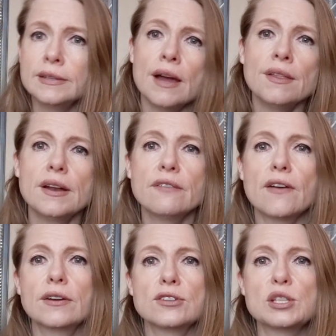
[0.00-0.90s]
now that I
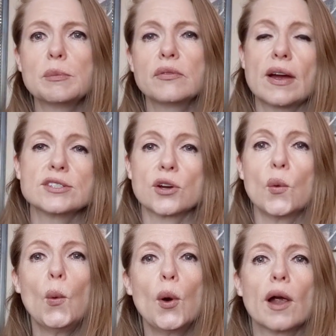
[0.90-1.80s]
found a
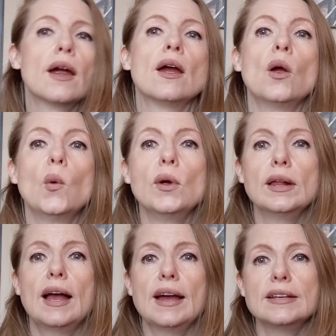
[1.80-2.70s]
supervisor or
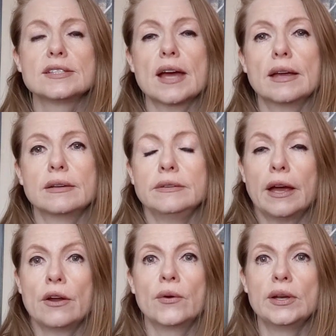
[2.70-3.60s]
realized
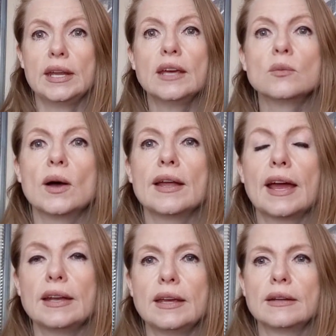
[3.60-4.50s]
I don't need
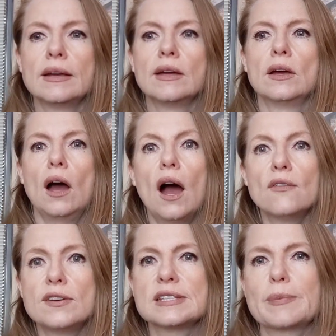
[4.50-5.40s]
one, I need
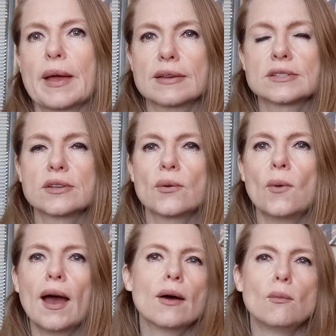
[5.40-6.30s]
office space.
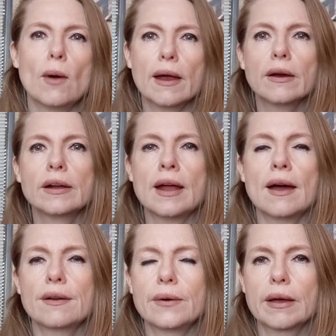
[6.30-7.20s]
So where and
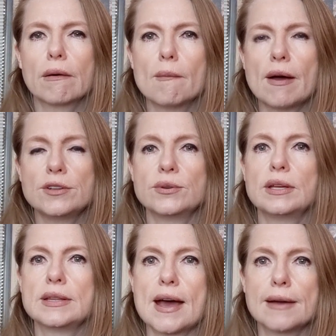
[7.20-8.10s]
how do I go about
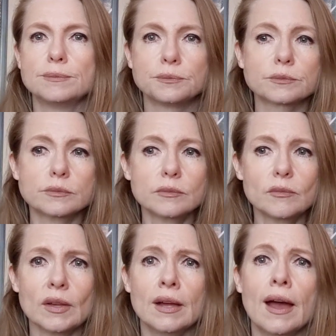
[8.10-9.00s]
doing that?
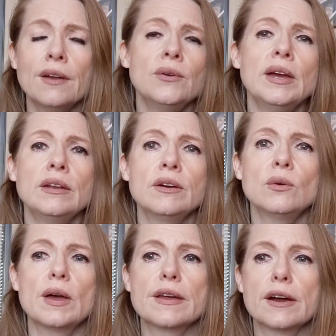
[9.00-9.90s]
How do I
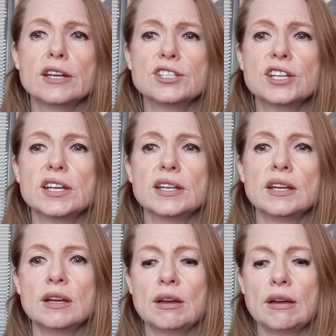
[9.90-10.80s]
know whether I should,